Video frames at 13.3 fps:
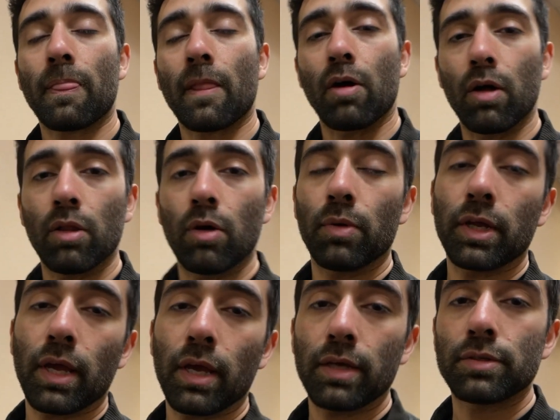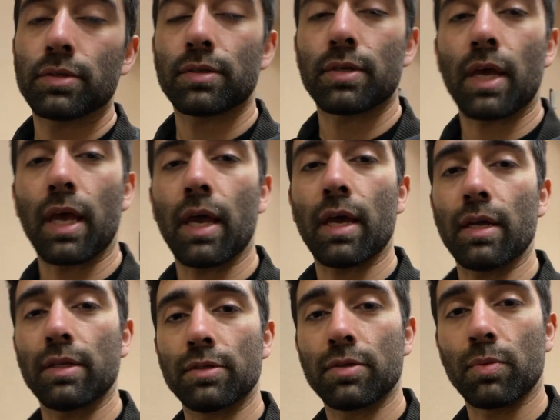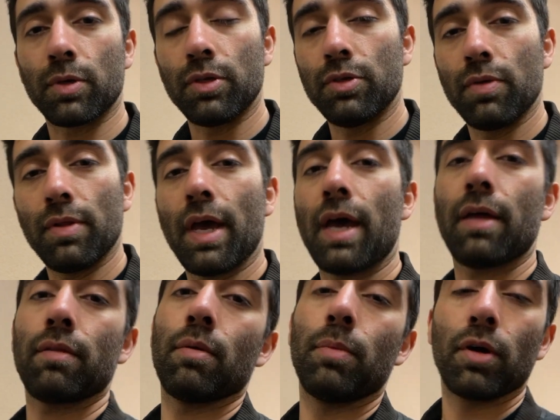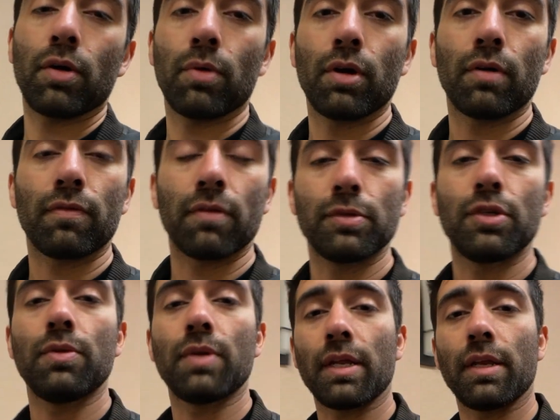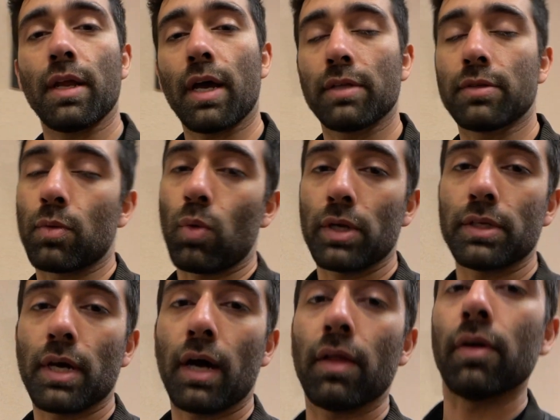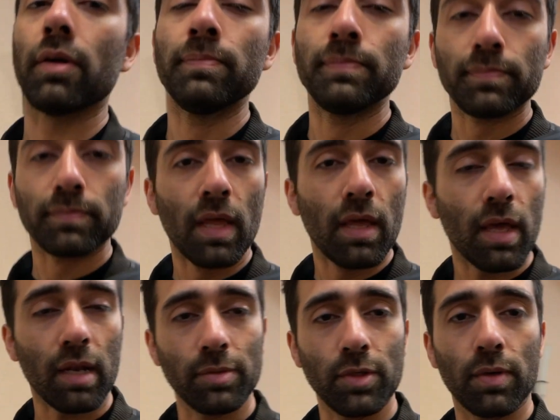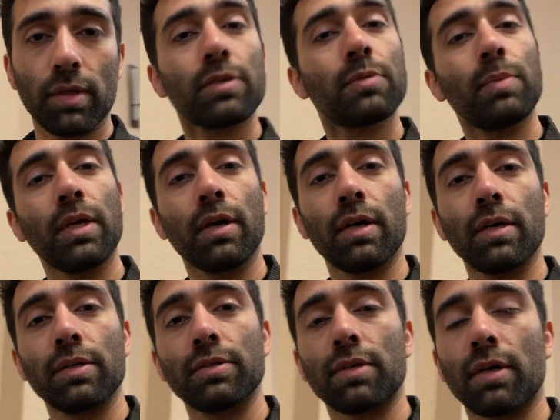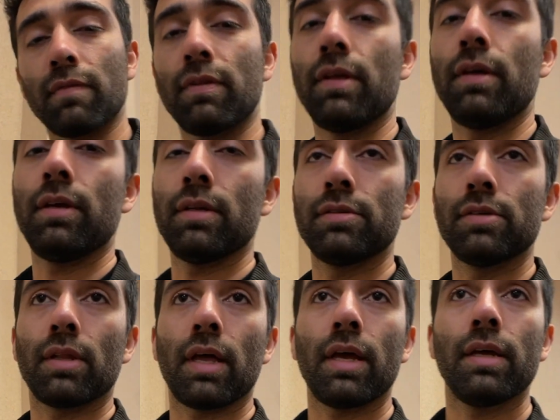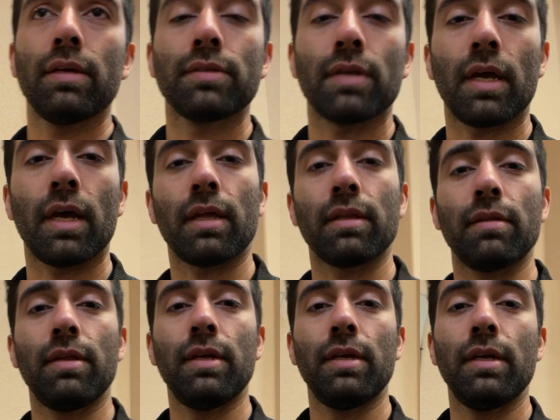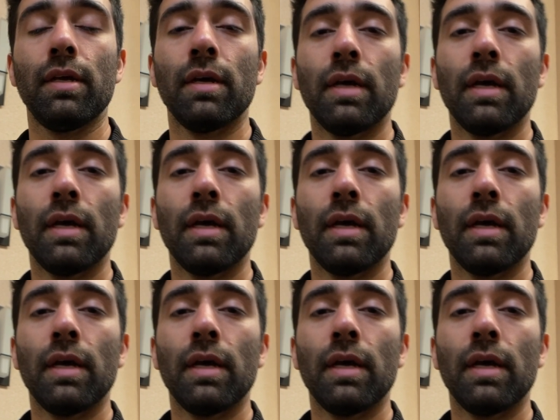all lowercase, and when you do that, the book will go from $2.99 to $1. And I'm doing this because of the delays and the